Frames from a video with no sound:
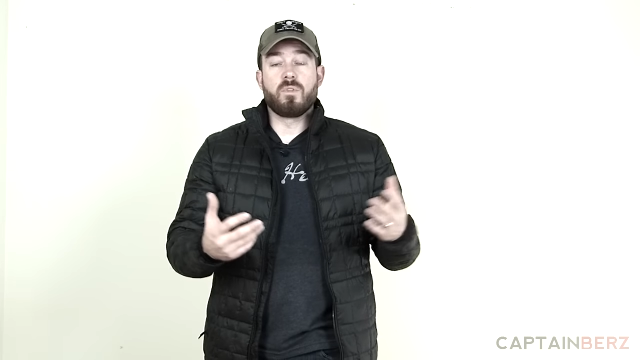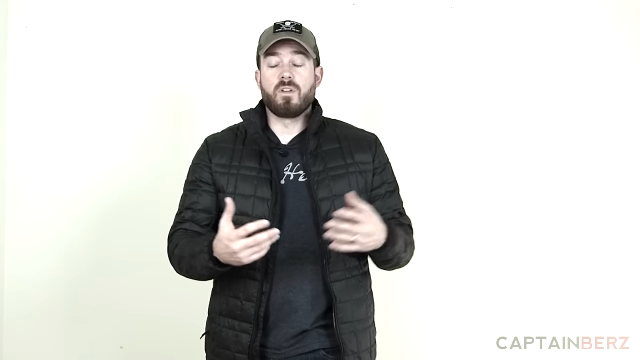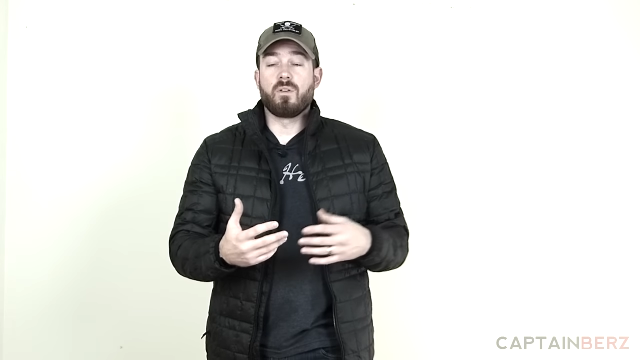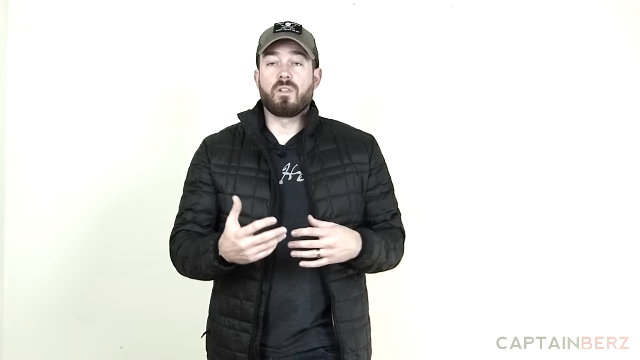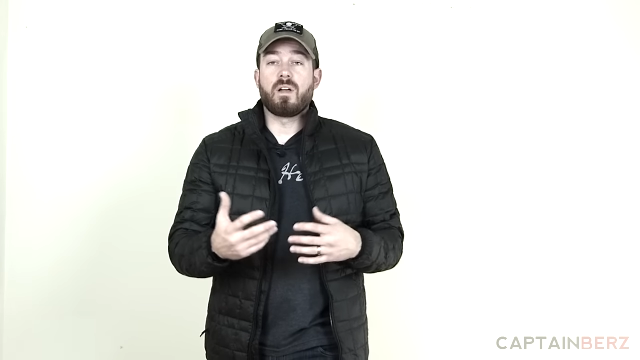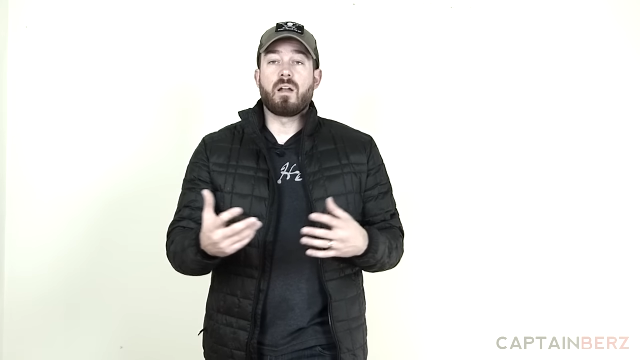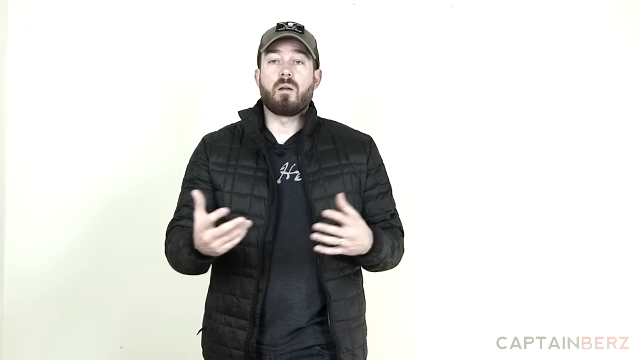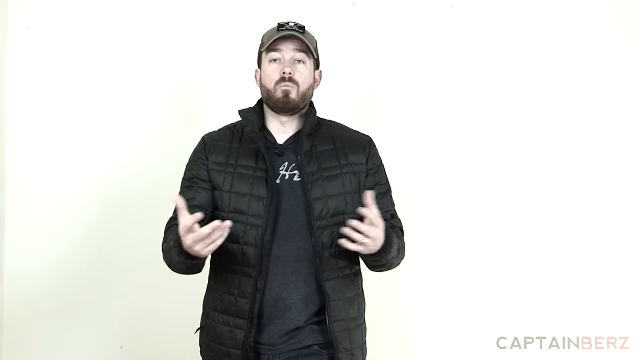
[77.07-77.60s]
you know,
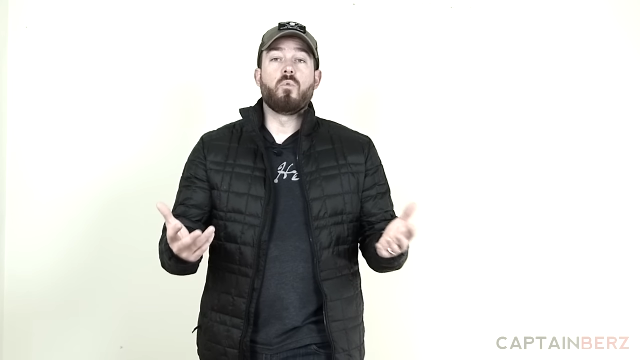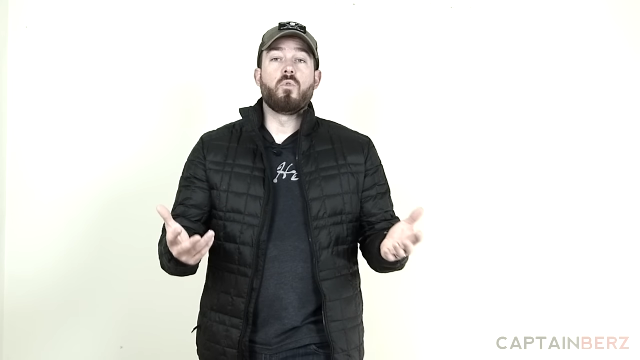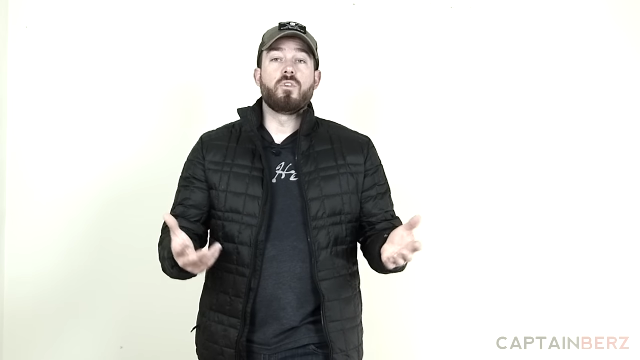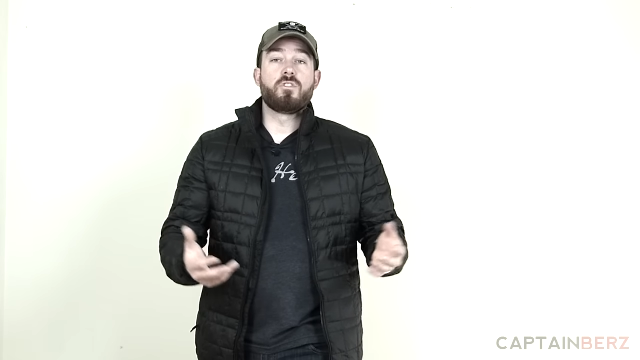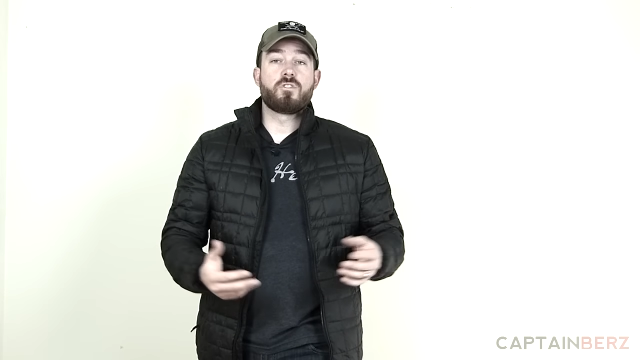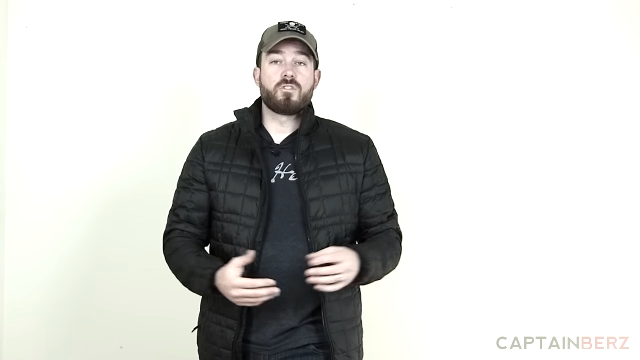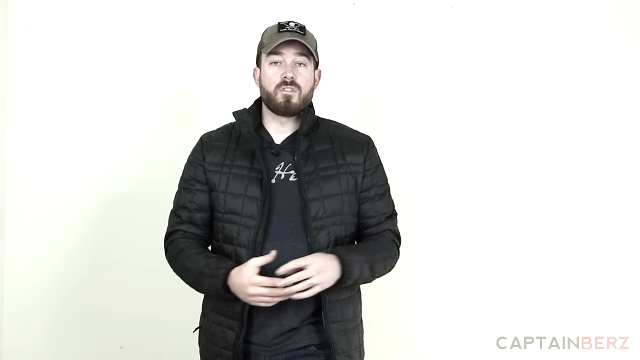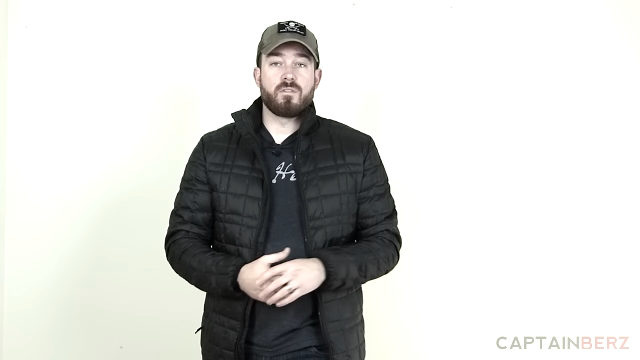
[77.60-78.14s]
a lot of
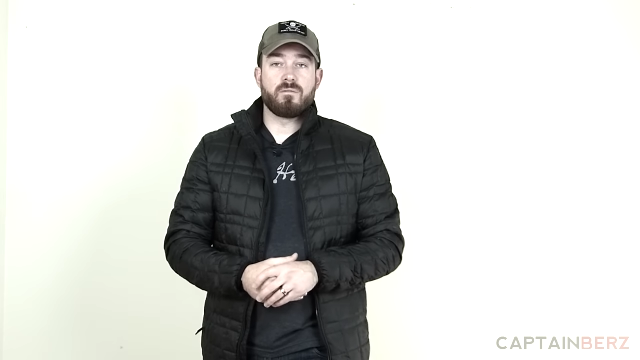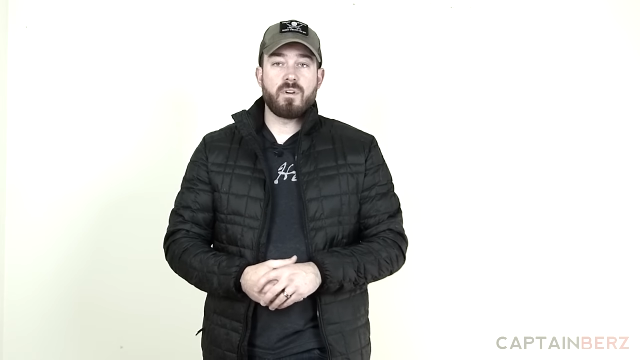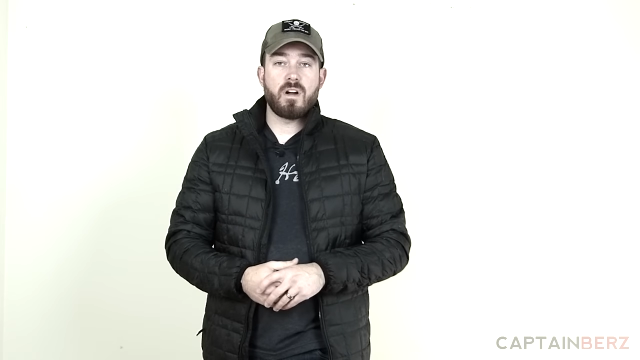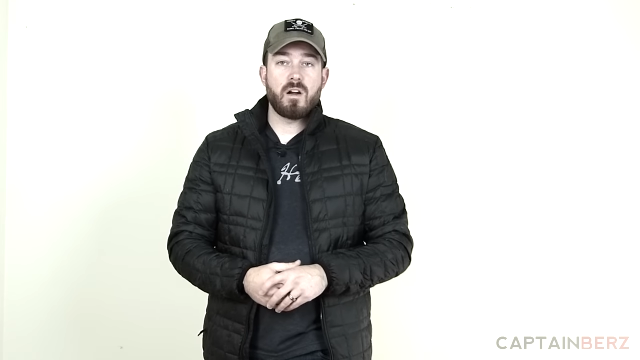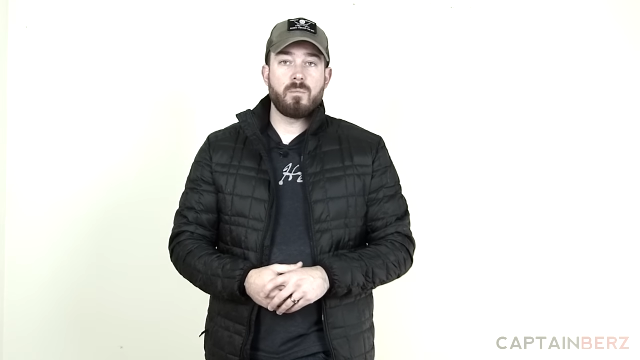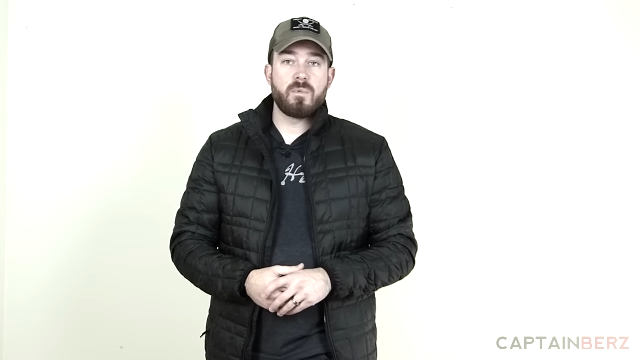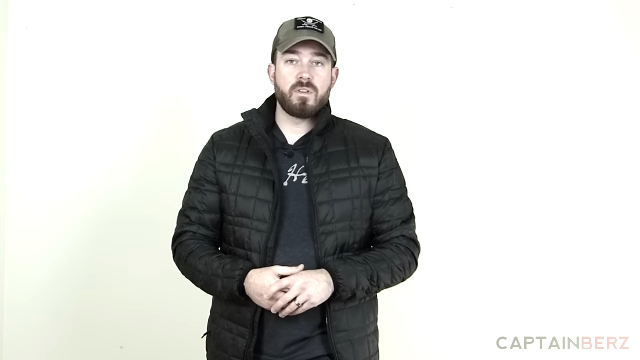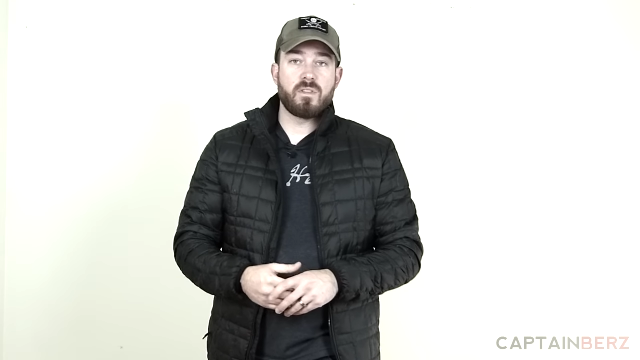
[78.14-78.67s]
moisture
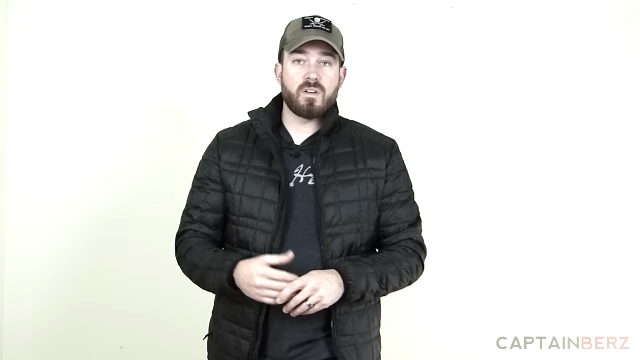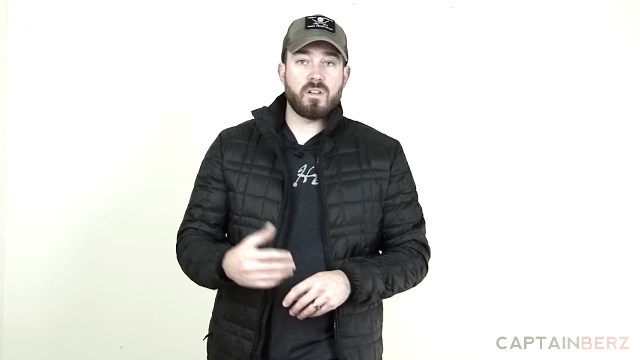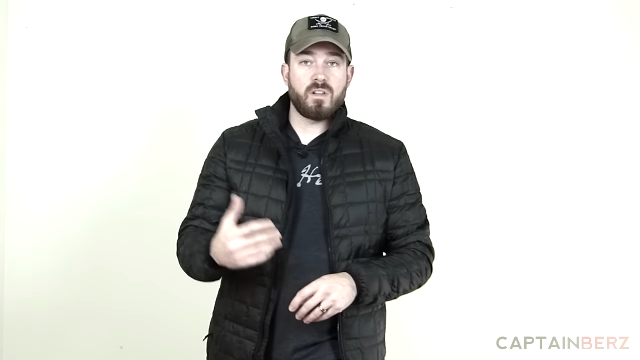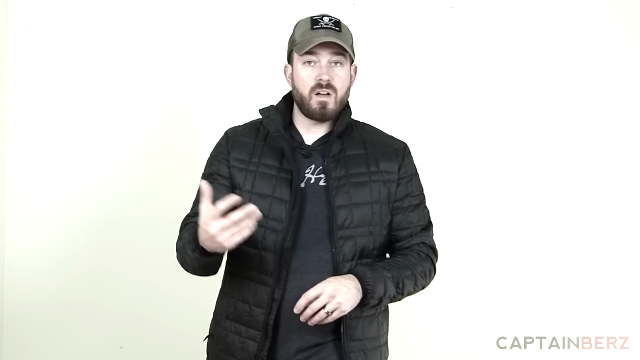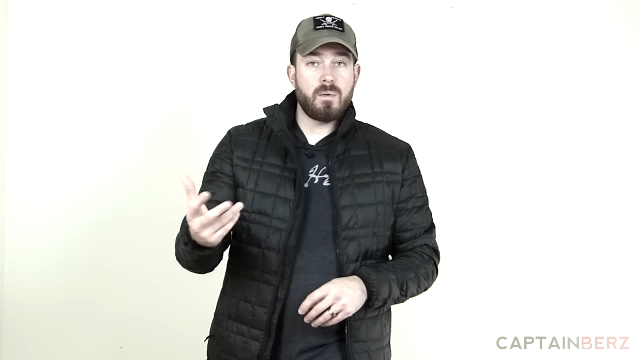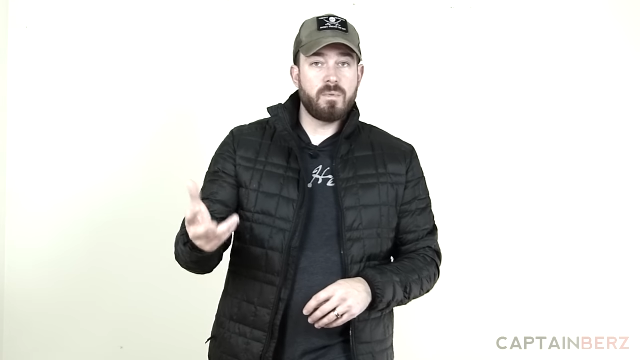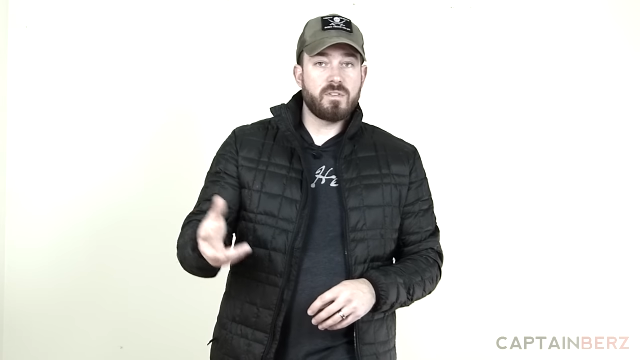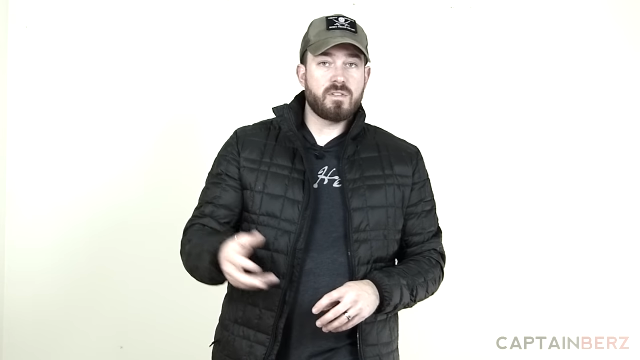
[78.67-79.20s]
environment, the
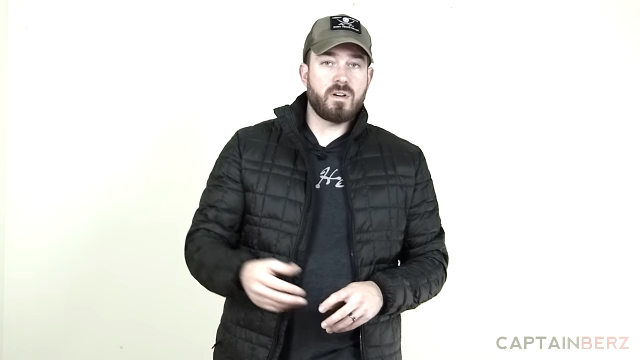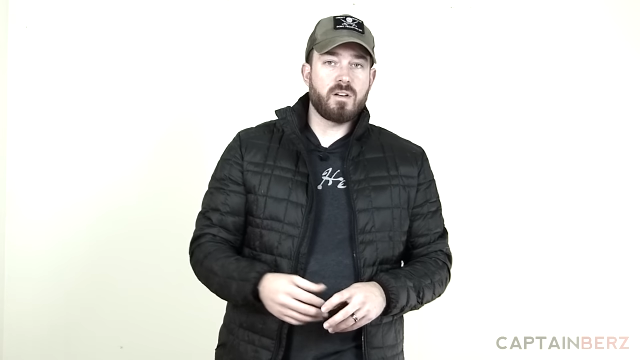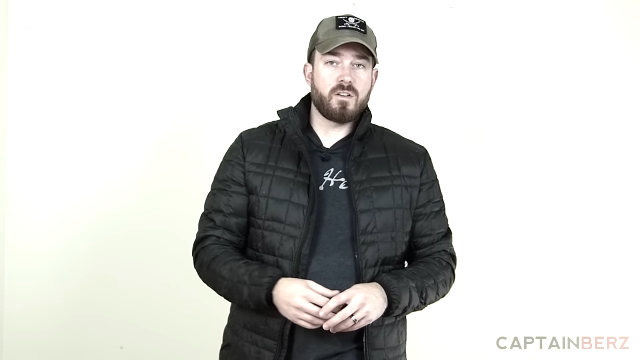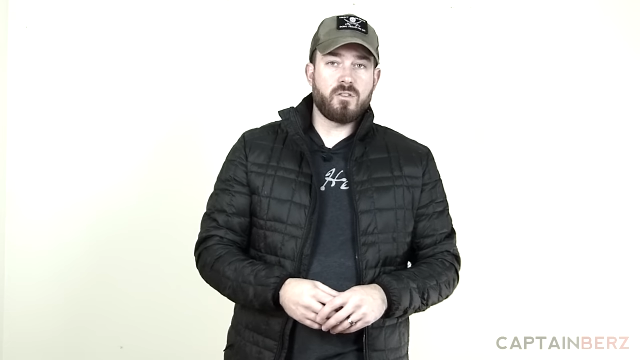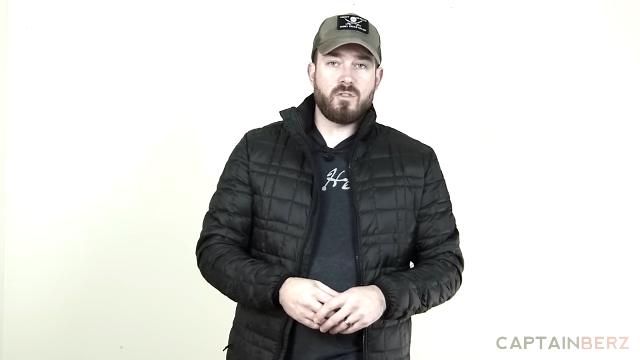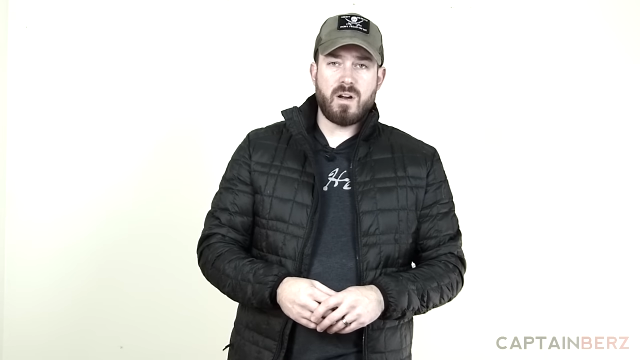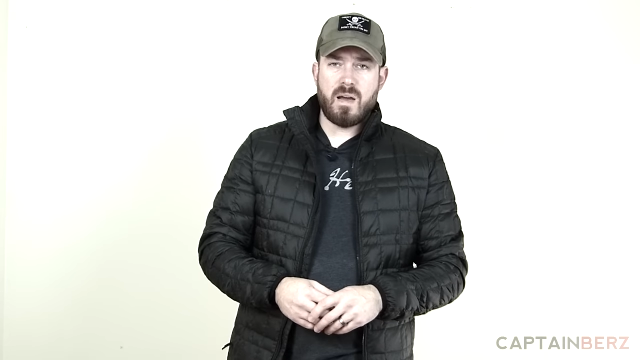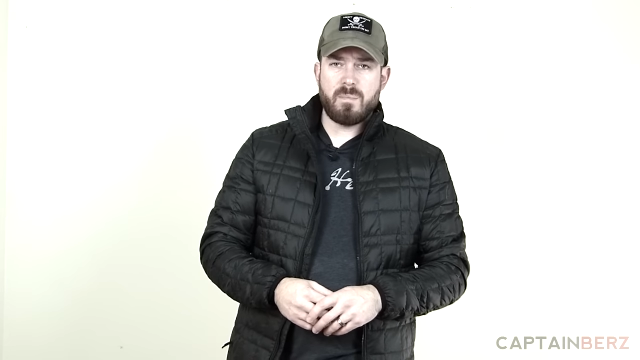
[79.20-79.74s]
climate's kind of
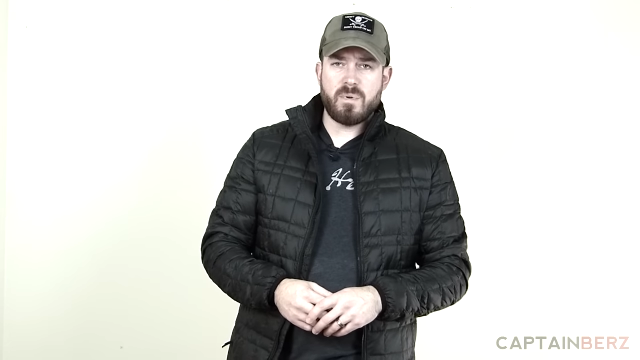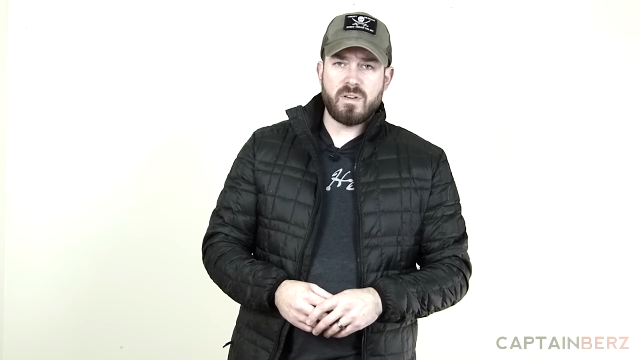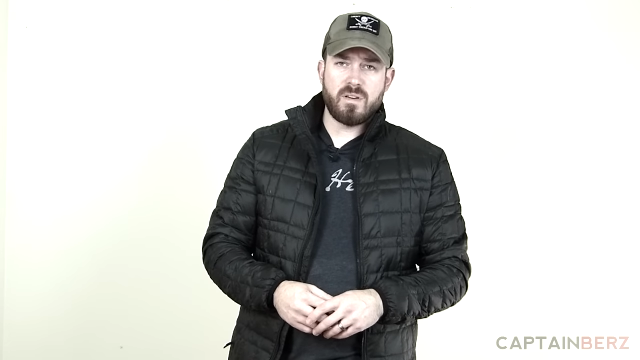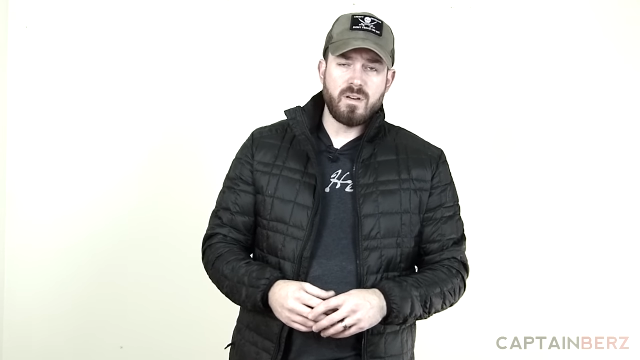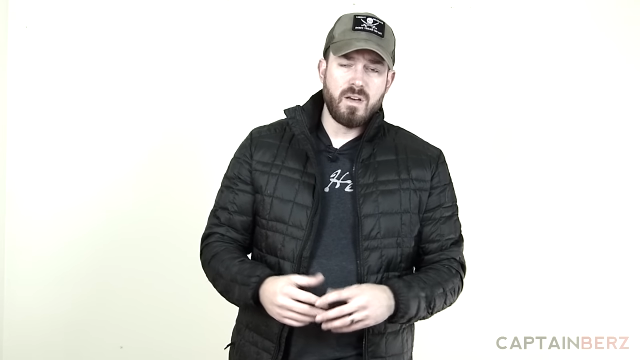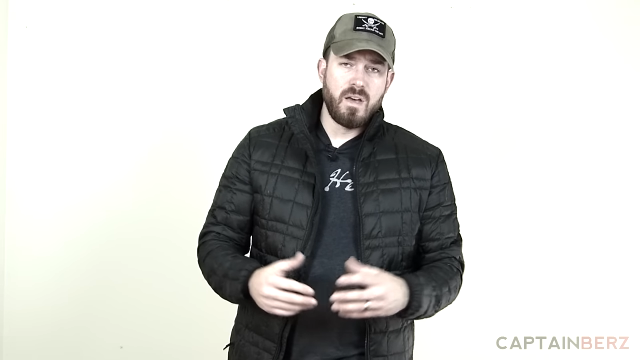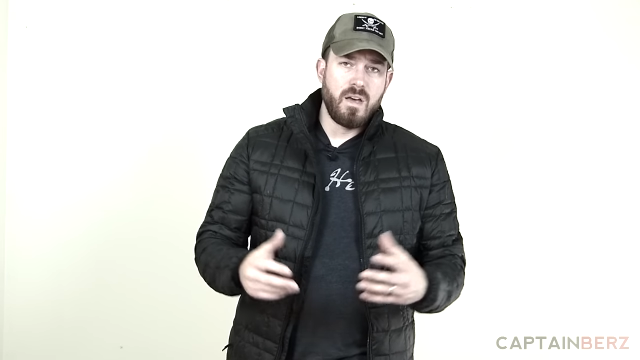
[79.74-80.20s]
crappy.